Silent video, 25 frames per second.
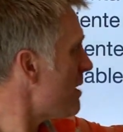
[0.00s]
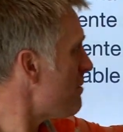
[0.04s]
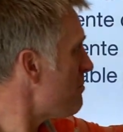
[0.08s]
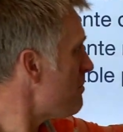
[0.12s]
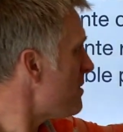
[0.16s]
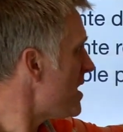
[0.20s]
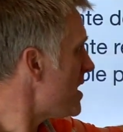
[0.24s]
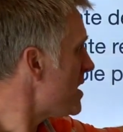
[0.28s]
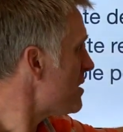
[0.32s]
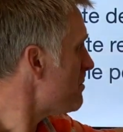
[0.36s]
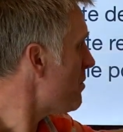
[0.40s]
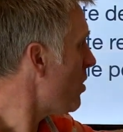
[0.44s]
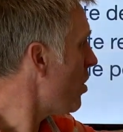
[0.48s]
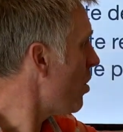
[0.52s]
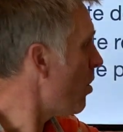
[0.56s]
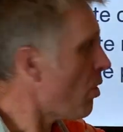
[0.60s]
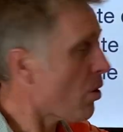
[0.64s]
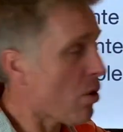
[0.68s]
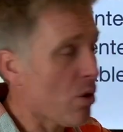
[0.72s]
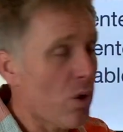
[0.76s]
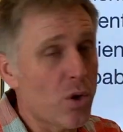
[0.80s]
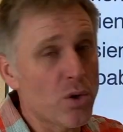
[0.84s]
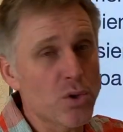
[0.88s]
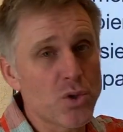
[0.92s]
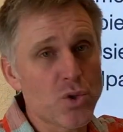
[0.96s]
mismo o
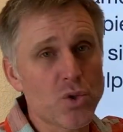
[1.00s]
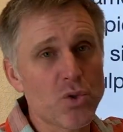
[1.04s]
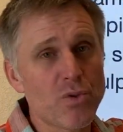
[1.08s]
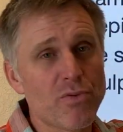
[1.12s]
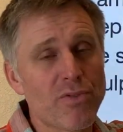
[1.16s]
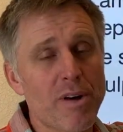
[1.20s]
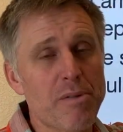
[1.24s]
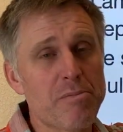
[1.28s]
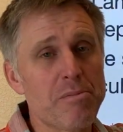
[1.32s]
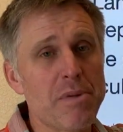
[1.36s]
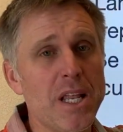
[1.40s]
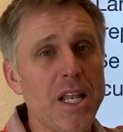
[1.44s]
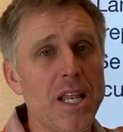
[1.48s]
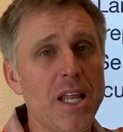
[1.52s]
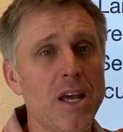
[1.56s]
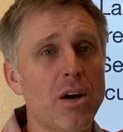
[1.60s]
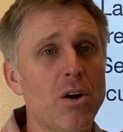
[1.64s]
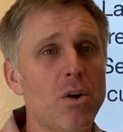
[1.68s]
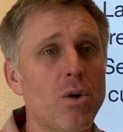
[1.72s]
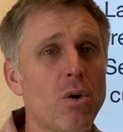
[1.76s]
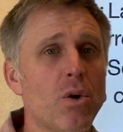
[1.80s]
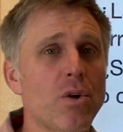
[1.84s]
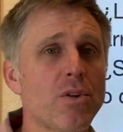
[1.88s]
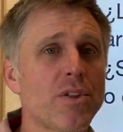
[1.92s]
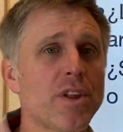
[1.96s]
con su familia,
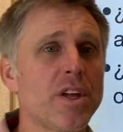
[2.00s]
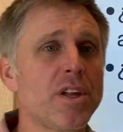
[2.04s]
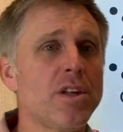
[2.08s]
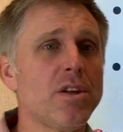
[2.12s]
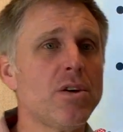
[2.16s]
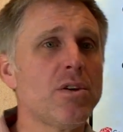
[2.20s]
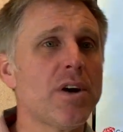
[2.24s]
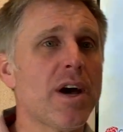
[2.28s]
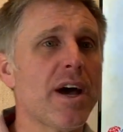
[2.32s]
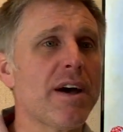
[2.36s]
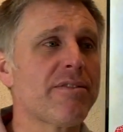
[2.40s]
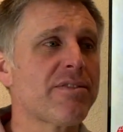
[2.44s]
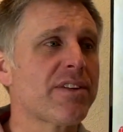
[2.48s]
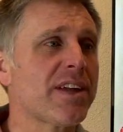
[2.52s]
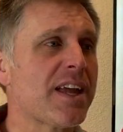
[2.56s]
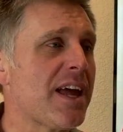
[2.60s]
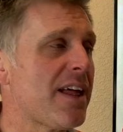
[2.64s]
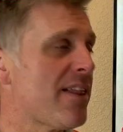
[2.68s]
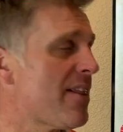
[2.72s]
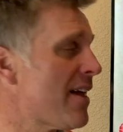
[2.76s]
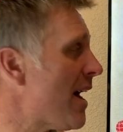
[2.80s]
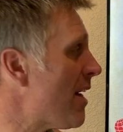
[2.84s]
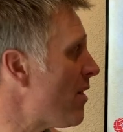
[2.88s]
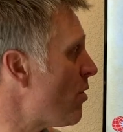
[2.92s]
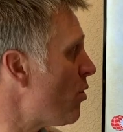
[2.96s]
or that you have
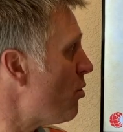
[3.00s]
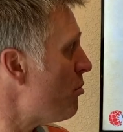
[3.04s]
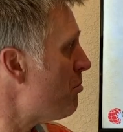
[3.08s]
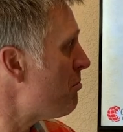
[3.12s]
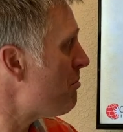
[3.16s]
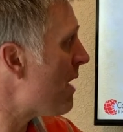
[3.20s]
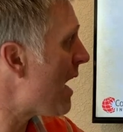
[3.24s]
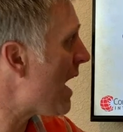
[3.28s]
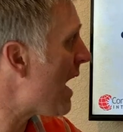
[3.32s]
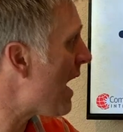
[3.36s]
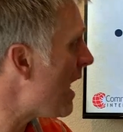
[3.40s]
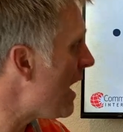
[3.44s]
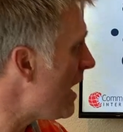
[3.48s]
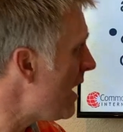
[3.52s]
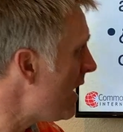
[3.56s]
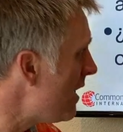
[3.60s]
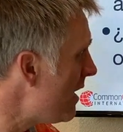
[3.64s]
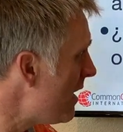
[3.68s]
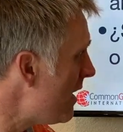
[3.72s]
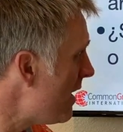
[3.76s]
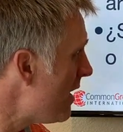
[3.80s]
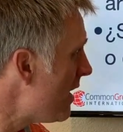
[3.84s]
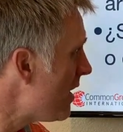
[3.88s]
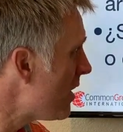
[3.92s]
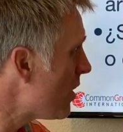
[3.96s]
quedado mal
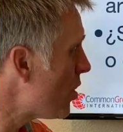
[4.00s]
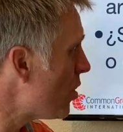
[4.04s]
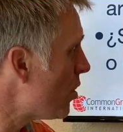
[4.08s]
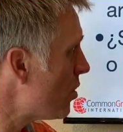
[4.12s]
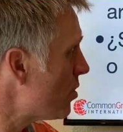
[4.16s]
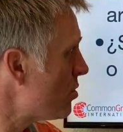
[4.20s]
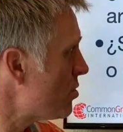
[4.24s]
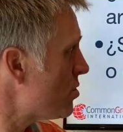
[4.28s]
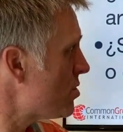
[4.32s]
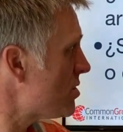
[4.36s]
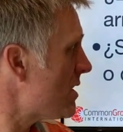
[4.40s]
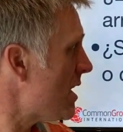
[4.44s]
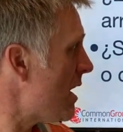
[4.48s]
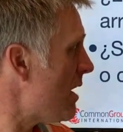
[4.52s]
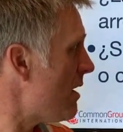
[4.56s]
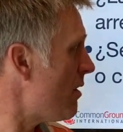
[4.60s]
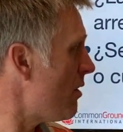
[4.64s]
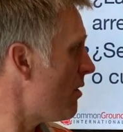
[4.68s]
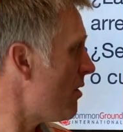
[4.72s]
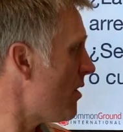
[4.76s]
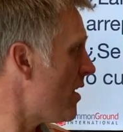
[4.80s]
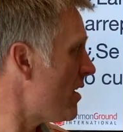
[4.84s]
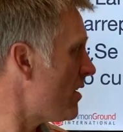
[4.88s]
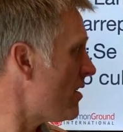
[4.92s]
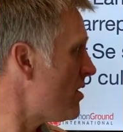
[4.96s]
con usted,
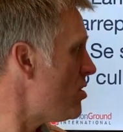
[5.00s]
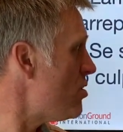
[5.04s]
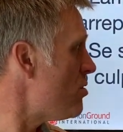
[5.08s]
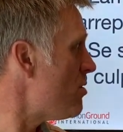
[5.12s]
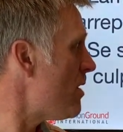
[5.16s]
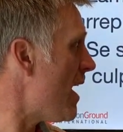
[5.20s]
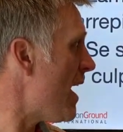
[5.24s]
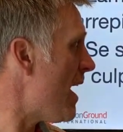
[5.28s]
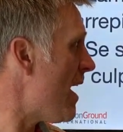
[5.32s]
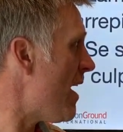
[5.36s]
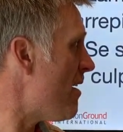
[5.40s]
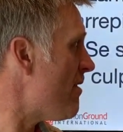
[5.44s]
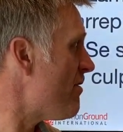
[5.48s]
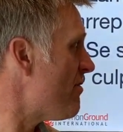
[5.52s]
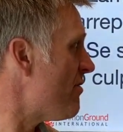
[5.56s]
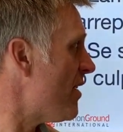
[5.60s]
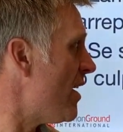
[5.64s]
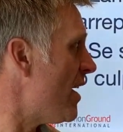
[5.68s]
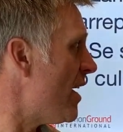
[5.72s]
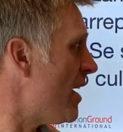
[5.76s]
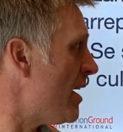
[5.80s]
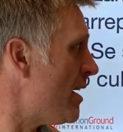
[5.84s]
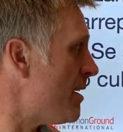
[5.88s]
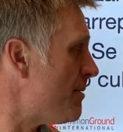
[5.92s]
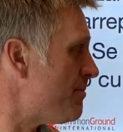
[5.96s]
that you have
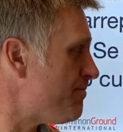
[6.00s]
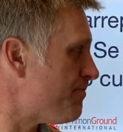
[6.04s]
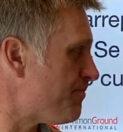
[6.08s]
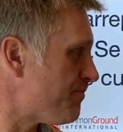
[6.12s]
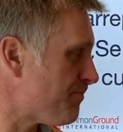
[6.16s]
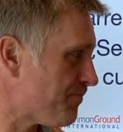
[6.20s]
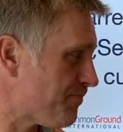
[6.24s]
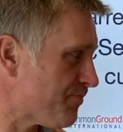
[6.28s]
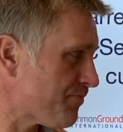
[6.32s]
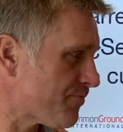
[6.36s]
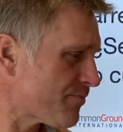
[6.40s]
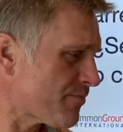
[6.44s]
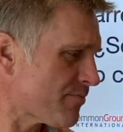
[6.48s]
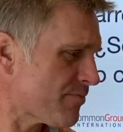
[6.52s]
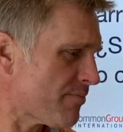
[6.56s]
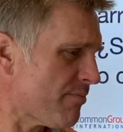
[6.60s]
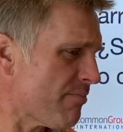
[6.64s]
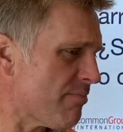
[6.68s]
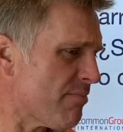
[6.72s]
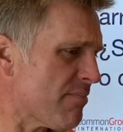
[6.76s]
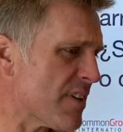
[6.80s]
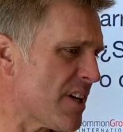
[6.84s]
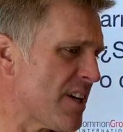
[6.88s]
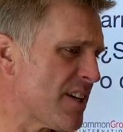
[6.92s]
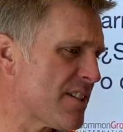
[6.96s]

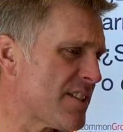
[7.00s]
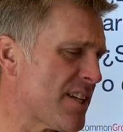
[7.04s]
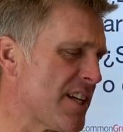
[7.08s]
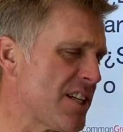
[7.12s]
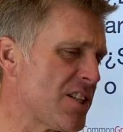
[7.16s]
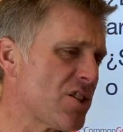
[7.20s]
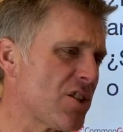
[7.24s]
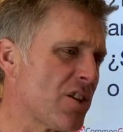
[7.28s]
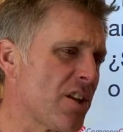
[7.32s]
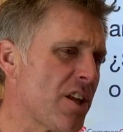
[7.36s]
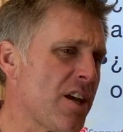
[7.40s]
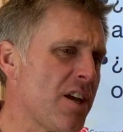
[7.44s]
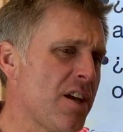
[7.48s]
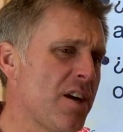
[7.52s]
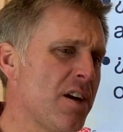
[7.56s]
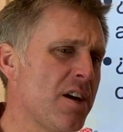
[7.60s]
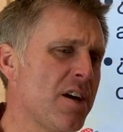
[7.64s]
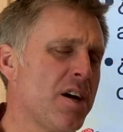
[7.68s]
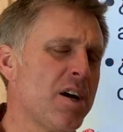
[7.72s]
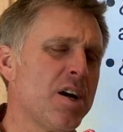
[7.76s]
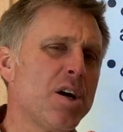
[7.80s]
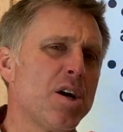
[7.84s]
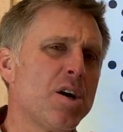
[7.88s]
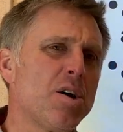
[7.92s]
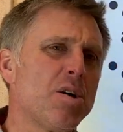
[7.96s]
essentially,
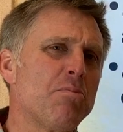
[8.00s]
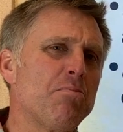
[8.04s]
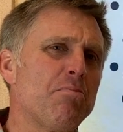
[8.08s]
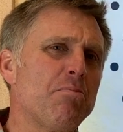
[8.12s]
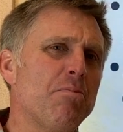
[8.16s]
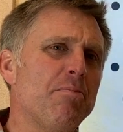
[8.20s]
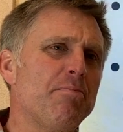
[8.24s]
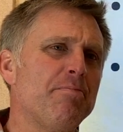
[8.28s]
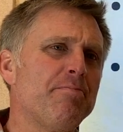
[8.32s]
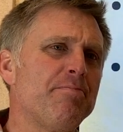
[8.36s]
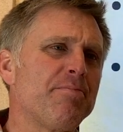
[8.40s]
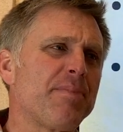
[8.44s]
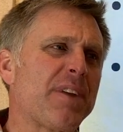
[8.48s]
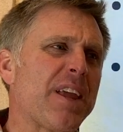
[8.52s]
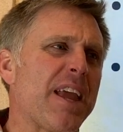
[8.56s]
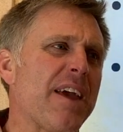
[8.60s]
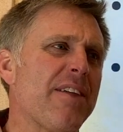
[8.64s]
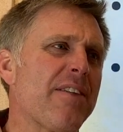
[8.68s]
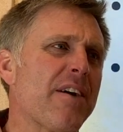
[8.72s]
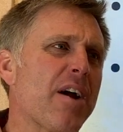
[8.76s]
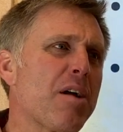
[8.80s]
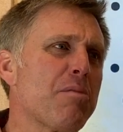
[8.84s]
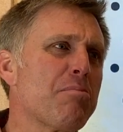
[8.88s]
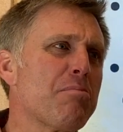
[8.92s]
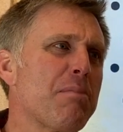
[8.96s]

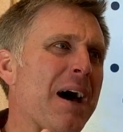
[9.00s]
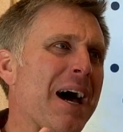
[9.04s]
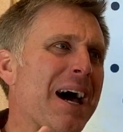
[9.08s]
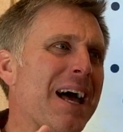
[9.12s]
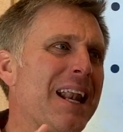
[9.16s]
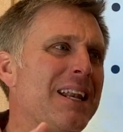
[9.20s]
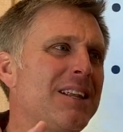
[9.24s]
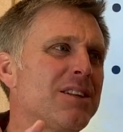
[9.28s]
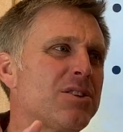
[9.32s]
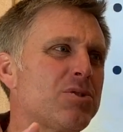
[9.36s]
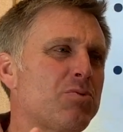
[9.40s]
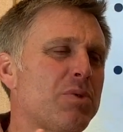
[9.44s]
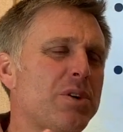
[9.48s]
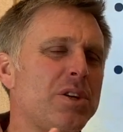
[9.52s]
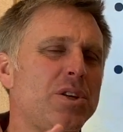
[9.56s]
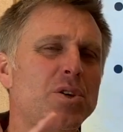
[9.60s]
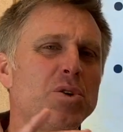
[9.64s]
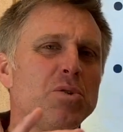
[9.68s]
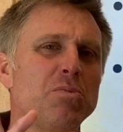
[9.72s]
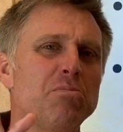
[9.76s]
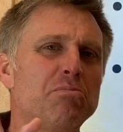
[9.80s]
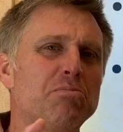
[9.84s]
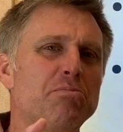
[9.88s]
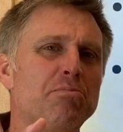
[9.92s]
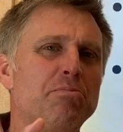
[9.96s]
quedar mal is when you
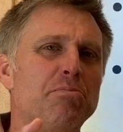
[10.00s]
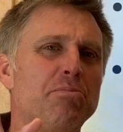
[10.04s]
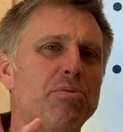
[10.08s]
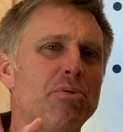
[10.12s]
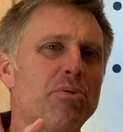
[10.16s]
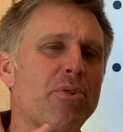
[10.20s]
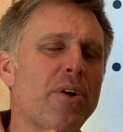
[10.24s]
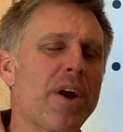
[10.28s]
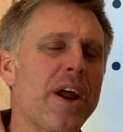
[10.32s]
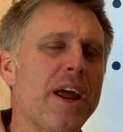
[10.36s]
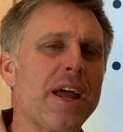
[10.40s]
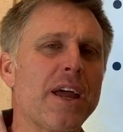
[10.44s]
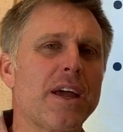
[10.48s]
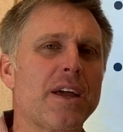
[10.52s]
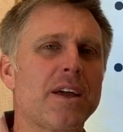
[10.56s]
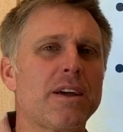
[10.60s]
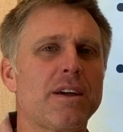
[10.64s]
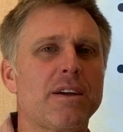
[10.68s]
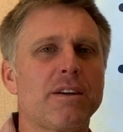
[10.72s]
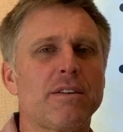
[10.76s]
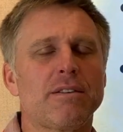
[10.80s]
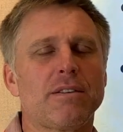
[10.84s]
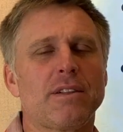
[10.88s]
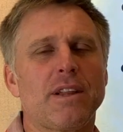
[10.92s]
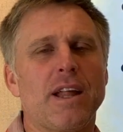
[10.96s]
break
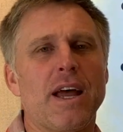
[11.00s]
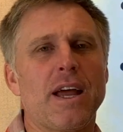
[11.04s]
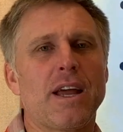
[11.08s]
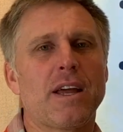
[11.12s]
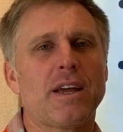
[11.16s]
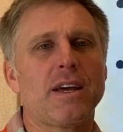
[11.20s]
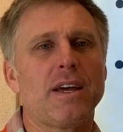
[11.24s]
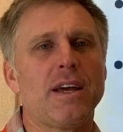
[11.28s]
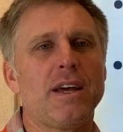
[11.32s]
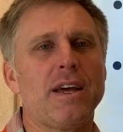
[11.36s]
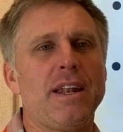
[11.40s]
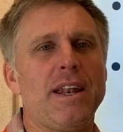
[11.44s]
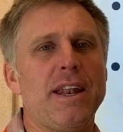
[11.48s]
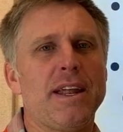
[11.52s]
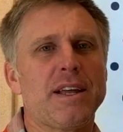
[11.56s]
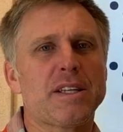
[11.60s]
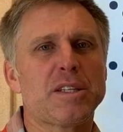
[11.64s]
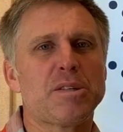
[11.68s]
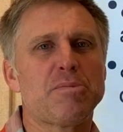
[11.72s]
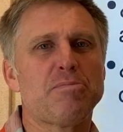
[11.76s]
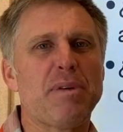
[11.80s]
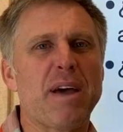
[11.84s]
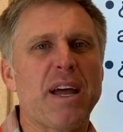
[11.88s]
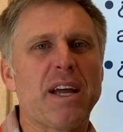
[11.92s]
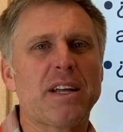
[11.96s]
like an
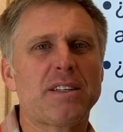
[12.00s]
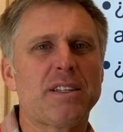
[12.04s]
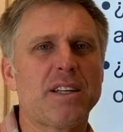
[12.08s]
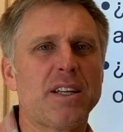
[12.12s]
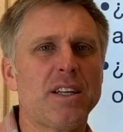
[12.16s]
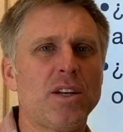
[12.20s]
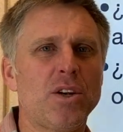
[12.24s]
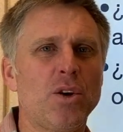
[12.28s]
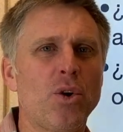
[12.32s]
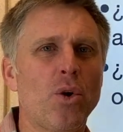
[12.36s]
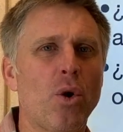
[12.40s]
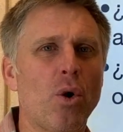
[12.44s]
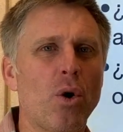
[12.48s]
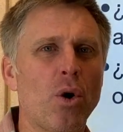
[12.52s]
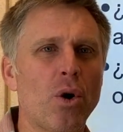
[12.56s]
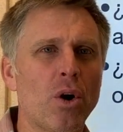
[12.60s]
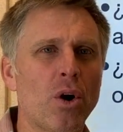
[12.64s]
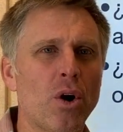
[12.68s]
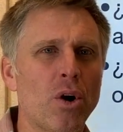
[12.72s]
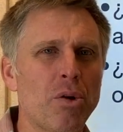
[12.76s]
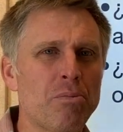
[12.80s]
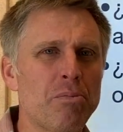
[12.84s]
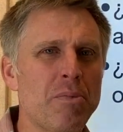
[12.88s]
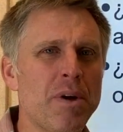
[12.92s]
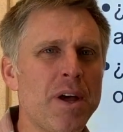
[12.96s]
expected
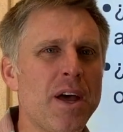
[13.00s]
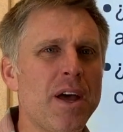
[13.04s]
norm